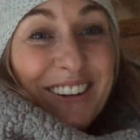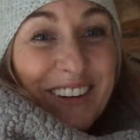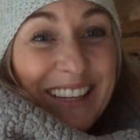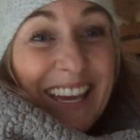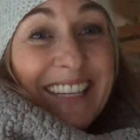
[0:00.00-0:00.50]

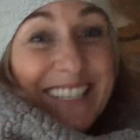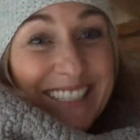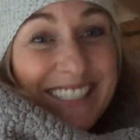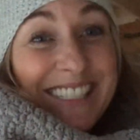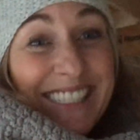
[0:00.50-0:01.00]

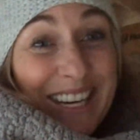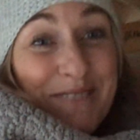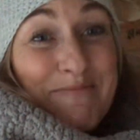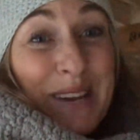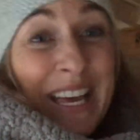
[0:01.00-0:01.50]

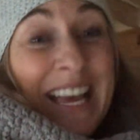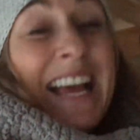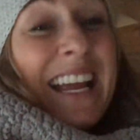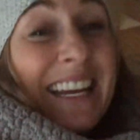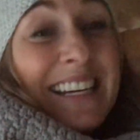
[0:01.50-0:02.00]
relationship
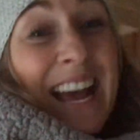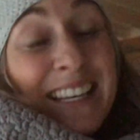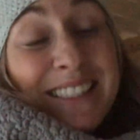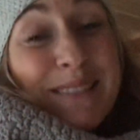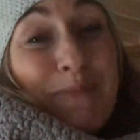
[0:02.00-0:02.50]
and
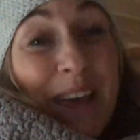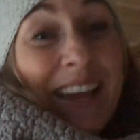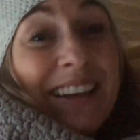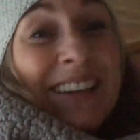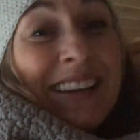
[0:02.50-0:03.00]
has
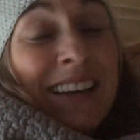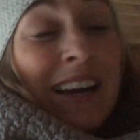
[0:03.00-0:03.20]
been,